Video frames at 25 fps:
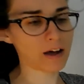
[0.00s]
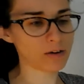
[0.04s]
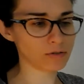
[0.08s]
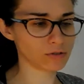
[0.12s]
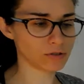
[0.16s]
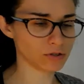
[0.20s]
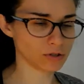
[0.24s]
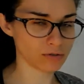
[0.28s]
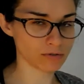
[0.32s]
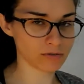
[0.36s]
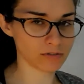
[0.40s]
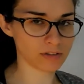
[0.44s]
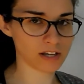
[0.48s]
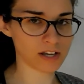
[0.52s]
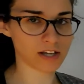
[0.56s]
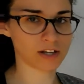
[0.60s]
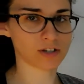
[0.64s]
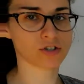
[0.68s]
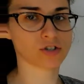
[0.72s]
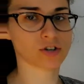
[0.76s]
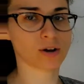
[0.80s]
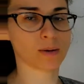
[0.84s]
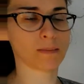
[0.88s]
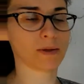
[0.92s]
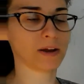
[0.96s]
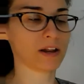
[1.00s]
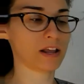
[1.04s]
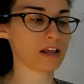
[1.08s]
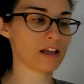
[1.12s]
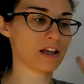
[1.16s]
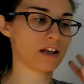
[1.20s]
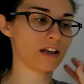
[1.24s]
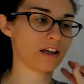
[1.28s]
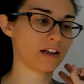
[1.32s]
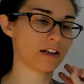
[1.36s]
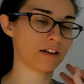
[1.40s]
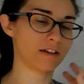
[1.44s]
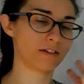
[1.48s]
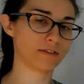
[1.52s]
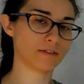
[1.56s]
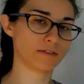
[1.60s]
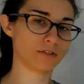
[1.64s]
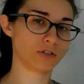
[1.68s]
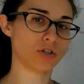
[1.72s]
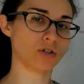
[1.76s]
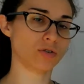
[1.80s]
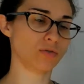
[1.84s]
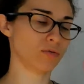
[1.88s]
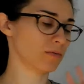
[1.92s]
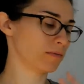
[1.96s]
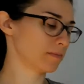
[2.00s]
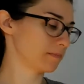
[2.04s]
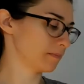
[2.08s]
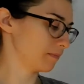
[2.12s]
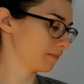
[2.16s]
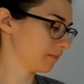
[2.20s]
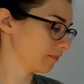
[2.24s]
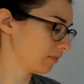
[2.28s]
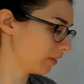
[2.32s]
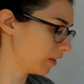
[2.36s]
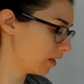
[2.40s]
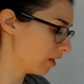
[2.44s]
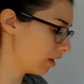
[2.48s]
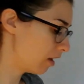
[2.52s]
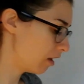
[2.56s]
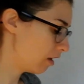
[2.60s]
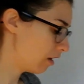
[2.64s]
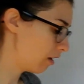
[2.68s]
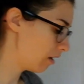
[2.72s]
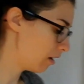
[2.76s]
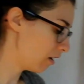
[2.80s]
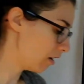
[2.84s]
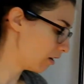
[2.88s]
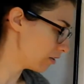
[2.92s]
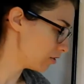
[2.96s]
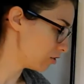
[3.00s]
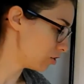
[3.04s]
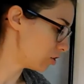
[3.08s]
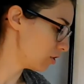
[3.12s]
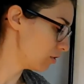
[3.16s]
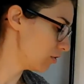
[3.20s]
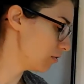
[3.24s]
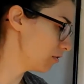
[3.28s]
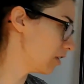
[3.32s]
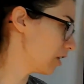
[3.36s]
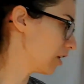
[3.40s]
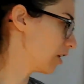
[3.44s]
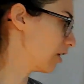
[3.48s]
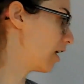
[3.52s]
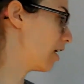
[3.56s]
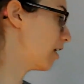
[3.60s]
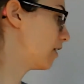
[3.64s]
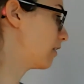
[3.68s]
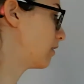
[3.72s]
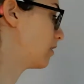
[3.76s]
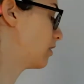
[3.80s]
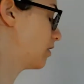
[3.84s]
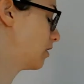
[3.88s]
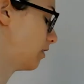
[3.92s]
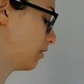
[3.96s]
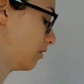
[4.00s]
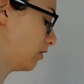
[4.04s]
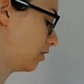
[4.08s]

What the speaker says: out to the extremity. Two neurons.